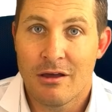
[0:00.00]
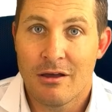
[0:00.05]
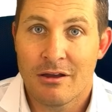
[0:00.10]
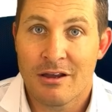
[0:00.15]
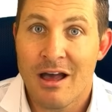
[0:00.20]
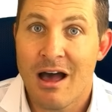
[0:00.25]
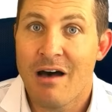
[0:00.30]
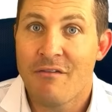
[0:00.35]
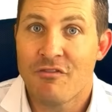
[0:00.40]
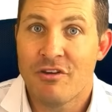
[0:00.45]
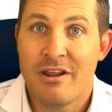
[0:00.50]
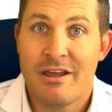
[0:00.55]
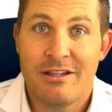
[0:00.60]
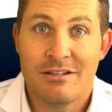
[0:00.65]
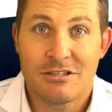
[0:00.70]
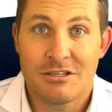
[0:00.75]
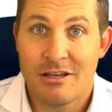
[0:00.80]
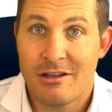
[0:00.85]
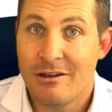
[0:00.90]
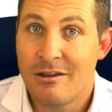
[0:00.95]

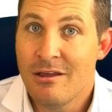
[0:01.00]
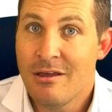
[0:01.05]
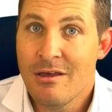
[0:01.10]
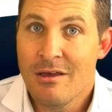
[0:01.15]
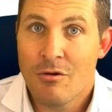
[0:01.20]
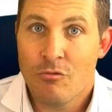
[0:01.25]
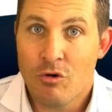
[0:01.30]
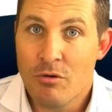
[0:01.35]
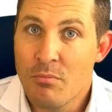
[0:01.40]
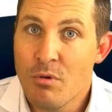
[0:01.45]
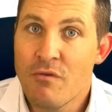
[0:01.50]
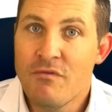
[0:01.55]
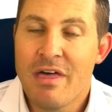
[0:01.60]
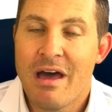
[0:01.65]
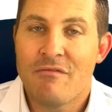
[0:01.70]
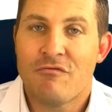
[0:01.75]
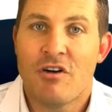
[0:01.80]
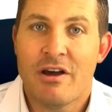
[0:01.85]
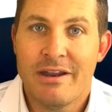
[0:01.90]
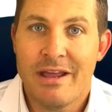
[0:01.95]
confidence and remove
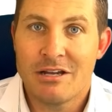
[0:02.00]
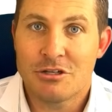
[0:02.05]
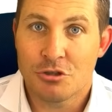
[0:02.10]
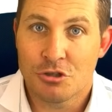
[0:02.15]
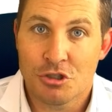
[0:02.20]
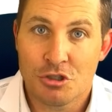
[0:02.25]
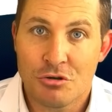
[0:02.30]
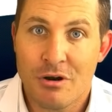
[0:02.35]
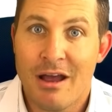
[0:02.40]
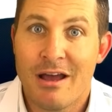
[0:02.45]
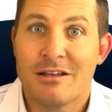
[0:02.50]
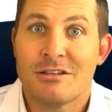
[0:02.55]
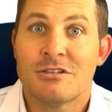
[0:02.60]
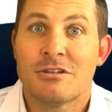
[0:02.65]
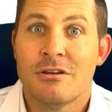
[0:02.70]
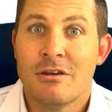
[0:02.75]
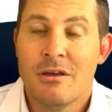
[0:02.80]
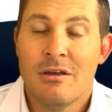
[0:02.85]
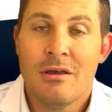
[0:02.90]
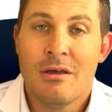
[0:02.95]
that financial
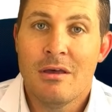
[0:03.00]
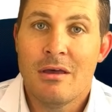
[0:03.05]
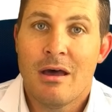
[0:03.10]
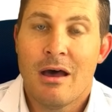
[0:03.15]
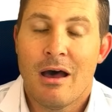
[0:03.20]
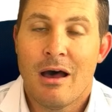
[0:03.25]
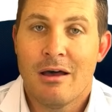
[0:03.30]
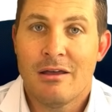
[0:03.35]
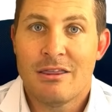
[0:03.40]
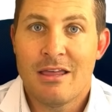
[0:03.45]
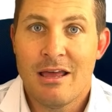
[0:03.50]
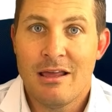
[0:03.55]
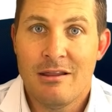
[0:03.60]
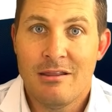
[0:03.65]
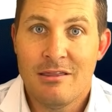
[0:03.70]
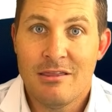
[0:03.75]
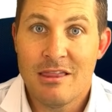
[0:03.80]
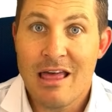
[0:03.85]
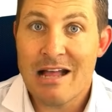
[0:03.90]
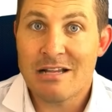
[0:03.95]
stress.
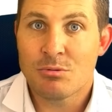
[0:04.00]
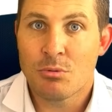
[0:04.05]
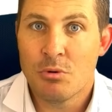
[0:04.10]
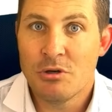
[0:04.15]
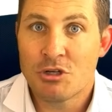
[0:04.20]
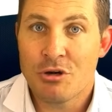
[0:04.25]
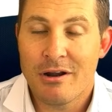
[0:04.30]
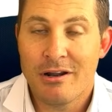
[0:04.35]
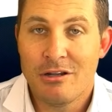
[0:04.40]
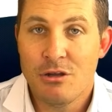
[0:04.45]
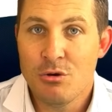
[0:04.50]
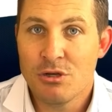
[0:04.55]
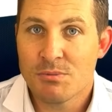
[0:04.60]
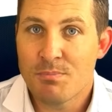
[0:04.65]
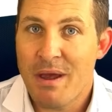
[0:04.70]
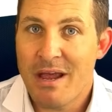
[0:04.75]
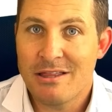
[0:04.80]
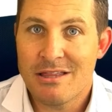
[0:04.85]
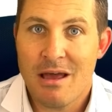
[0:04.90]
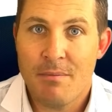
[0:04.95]
Then that's what we try to do, is
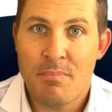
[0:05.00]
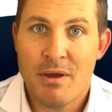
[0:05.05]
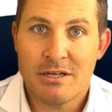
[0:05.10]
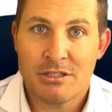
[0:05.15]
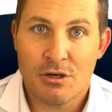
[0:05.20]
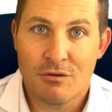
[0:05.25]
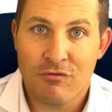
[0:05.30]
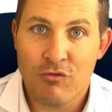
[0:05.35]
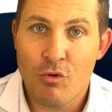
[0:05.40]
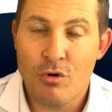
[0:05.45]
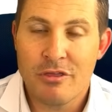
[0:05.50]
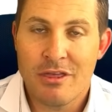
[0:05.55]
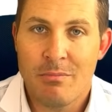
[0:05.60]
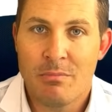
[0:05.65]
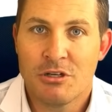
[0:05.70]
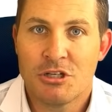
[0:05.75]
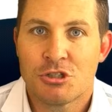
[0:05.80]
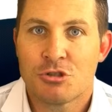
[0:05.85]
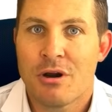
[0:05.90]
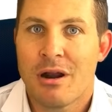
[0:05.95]
paint that picture for them
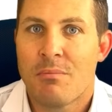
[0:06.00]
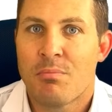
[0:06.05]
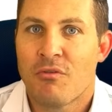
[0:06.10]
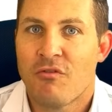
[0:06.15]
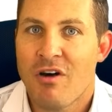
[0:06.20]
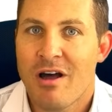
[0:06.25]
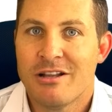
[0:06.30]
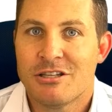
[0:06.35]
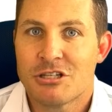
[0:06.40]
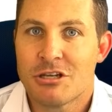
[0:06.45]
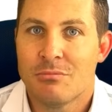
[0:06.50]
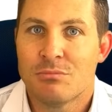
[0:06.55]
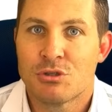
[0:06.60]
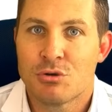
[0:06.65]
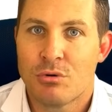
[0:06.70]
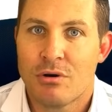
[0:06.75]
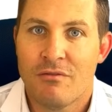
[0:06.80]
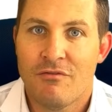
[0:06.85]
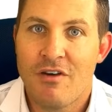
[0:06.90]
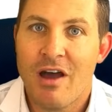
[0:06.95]
and try to provide some
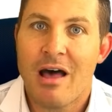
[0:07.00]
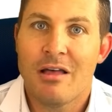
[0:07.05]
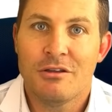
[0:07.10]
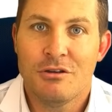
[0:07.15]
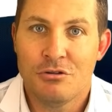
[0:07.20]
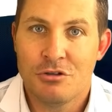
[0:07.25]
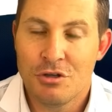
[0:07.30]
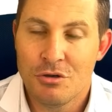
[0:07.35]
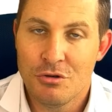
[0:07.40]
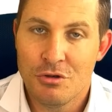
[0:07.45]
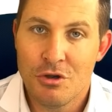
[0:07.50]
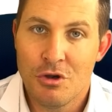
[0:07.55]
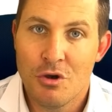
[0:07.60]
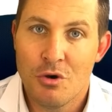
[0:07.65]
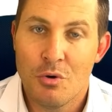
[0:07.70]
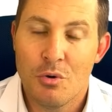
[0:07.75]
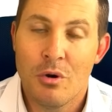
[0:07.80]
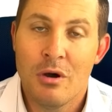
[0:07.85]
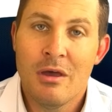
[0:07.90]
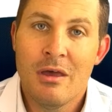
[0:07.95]
sort of value to
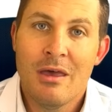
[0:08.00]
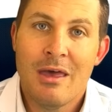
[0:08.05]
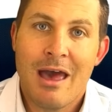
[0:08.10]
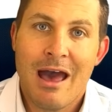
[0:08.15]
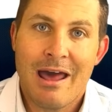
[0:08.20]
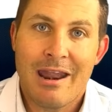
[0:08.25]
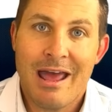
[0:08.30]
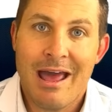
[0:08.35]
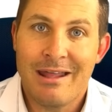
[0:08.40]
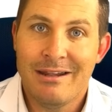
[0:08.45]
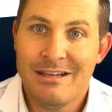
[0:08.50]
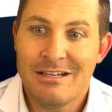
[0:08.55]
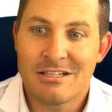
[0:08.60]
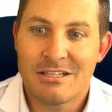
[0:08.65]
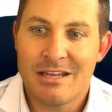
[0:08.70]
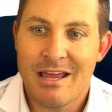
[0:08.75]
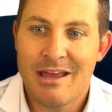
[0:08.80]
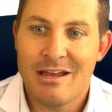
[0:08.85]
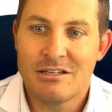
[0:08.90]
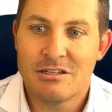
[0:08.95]
you at any
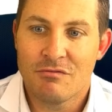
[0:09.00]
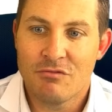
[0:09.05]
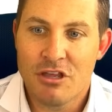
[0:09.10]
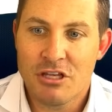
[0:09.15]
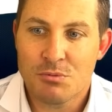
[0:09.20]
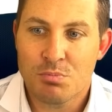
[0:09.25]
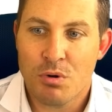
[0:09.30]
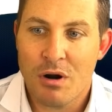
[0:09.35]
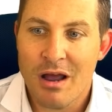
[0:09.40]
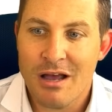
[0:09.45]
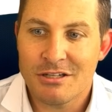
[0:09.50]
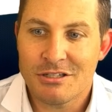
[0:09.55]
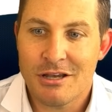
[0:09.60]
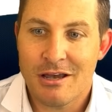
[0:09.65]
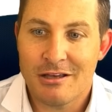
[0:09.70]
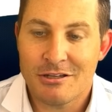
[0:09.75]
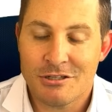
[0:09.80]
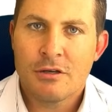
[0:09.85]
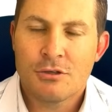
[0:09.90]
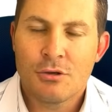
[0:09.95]
stage of this
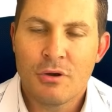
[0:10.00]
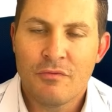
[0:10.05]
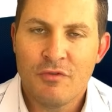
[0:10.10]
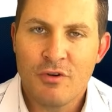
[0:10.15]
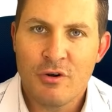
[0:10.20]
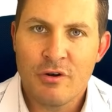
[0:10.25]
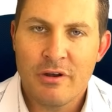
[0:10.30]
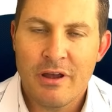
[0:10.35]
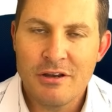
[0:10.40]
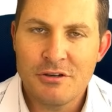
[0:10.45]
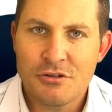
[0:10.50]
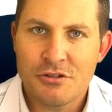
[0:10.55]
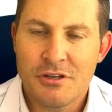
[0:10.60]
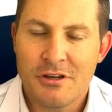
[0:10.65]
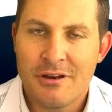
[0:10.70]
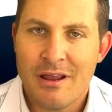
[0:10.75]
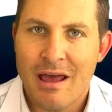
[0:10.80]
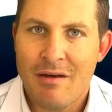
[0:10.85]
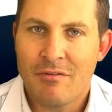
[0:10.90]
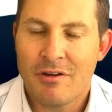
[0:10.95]
process. So if you're interested
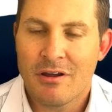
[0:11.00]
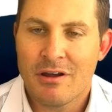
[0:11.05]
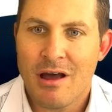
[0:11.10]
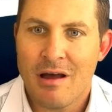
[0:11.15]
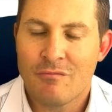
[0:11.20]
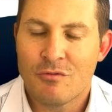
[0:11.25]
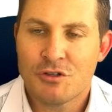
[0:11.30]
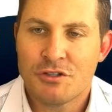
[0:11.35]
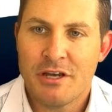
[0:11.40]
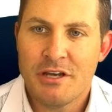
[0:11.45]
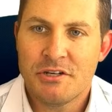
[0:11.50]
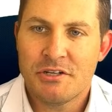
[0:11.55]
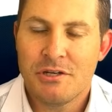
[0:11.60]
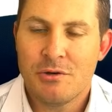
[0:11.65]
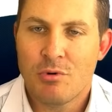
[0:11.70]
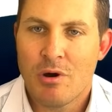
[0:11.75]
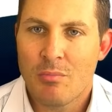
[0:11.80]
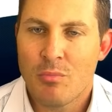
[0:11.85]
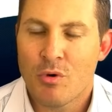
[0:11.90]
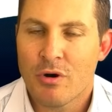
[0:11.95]
in having a conversation, you
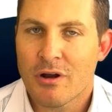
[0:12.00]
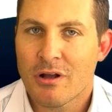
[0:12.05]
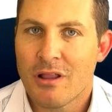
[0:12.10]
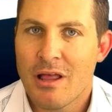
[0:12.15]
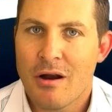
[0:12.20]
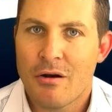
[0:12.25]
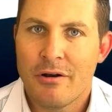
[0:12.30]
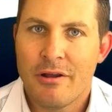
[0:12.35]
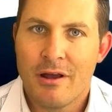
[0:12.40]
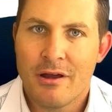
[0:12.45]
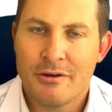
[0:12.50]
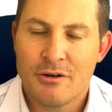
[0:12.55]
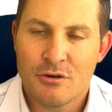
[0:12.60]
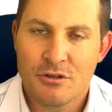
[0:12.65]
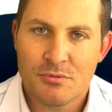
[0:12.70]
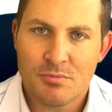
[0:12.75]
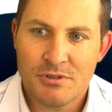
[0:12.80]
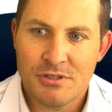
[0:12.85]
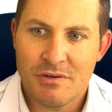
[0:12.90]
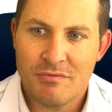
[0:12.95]
want more clarity on your
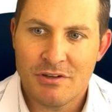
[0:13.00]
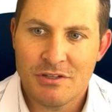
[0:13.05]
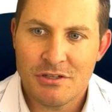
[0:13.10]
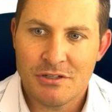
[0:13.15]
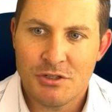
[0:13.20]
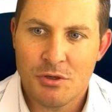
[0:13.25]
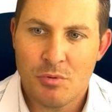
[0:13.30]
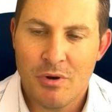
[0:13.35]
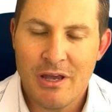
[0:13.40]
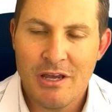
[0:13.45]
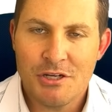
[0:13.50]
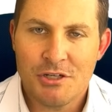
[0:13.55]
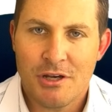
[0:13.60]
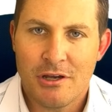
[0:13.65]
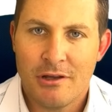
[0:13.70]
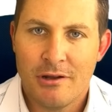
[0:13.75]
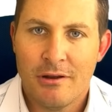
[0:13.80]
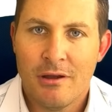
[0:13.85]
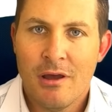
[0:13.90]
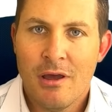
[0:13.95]
specific situation,